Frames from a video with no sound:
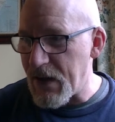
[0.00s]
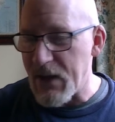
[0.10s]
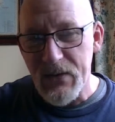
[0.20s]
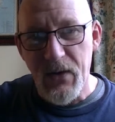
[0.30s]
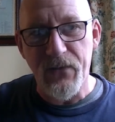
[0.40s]

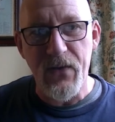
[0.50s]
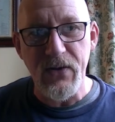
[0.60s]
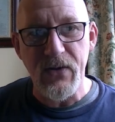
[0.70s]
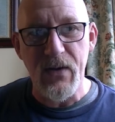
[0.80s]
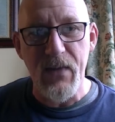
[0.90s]
it's not
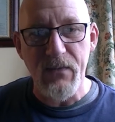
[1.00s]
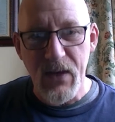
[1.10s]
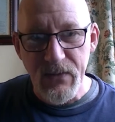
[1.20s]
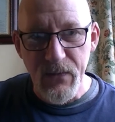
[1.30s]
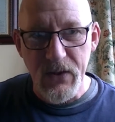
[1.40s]
fresh in your memory.
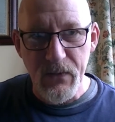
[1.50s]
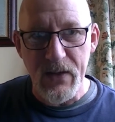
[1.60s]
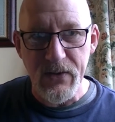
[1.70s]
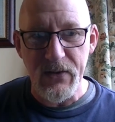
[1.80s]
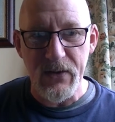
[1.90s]
It's much
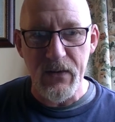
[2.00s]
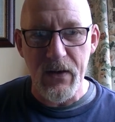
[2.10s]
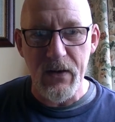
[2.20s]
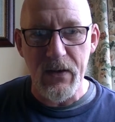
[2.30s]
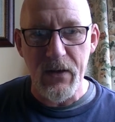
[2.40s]
better to do it
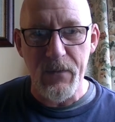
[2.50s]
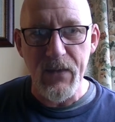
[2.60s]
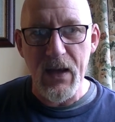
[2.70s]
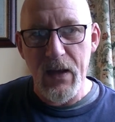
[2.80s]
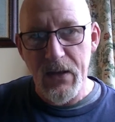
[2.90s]
early on.
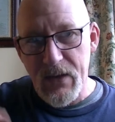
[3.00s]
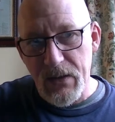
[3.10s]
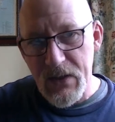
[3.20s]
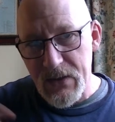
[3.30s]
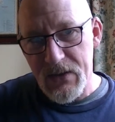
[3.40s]
So
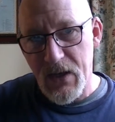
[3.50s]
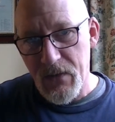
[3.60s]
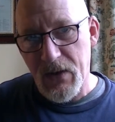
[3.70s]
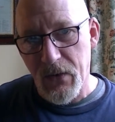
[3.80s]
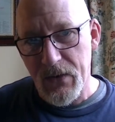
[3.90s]
listen to your
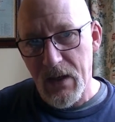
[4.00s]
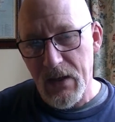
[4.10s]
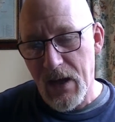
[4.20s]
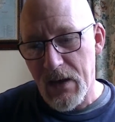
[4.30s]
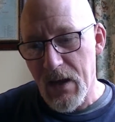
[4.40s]
recording
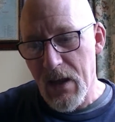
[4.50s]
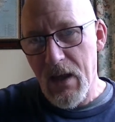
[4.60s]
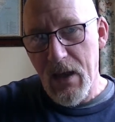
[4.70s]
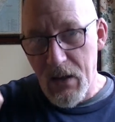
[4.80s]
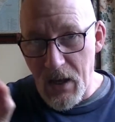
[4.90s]
again
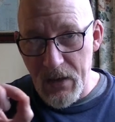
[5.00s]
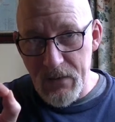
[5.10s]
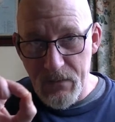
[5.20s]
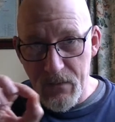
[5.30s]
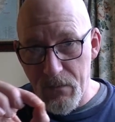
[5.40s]

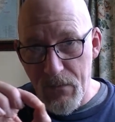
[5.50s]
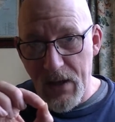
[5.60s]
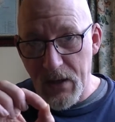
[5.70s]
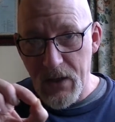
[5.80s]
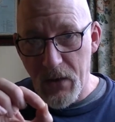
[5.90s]
and
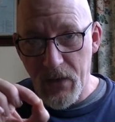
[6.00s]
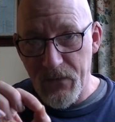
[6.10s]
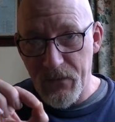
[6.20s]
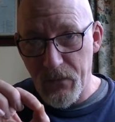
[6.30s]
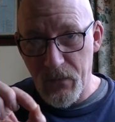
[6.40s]
make a note
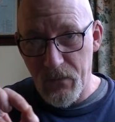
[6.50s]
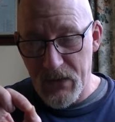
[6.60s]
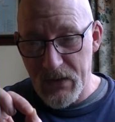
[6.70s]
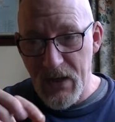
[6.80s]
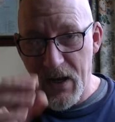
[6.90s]
of
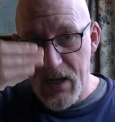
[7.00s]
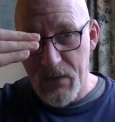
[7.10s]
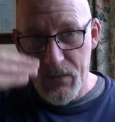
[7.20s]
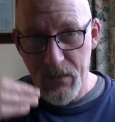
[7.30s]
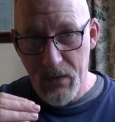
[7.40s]
the
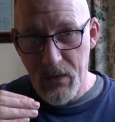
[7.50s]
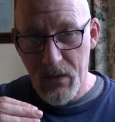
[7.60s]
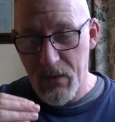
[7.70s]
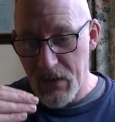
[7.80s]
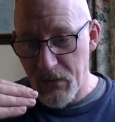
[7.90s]
time
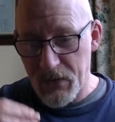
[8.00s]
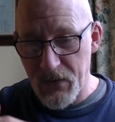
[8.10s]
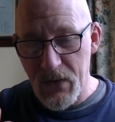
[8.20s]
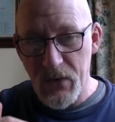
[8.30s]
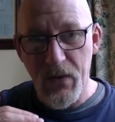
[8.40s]

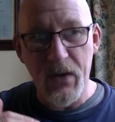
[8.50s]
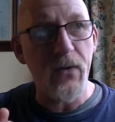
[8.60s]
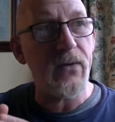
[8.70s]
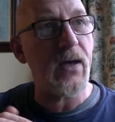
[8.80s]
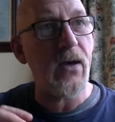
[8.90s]
through your
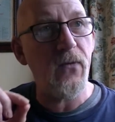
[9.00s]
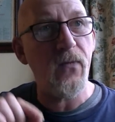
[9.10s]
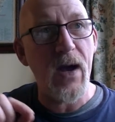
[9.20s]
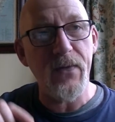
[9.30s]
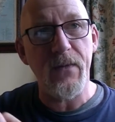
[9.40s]
recording of
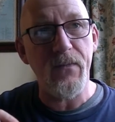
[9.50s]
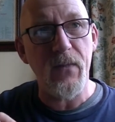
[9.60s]
where the